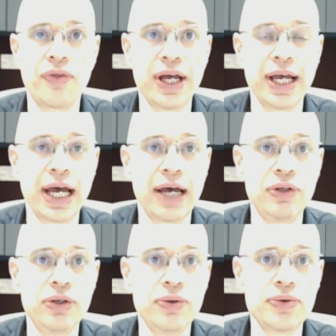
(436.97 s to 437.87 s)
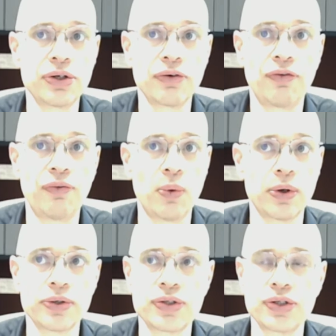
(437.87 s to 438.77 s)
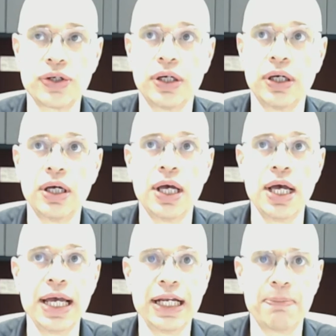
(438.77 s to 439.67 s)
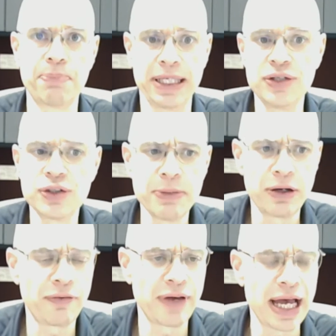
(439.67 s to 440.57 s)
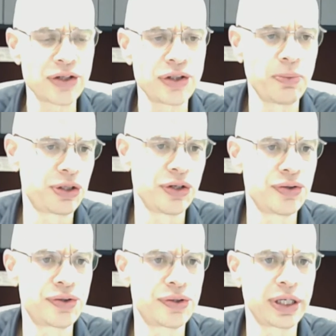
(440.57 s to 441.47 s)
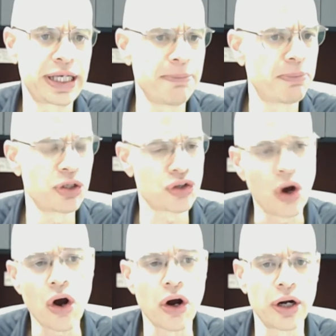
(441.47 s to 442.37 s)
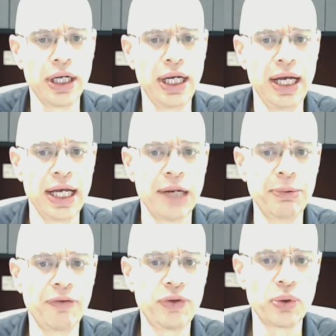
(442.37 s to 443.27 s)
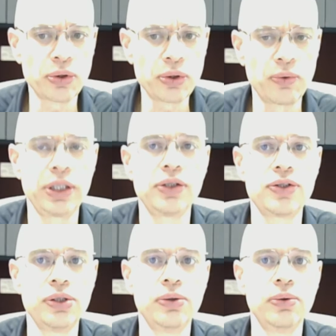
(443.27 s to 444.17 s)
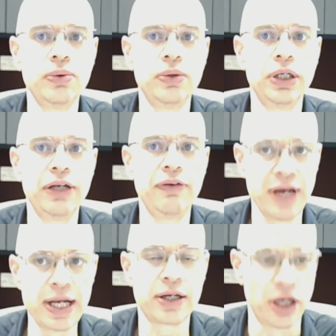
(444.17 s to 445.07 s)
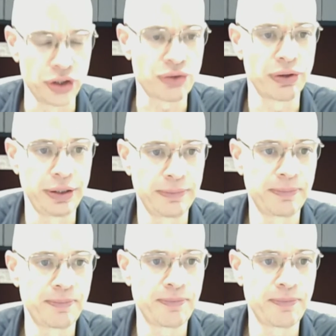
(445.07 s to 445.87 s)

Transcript: They have used their force in a piecemeal fashion, which is, again, bizarre. I mean, if you're going to invade a country,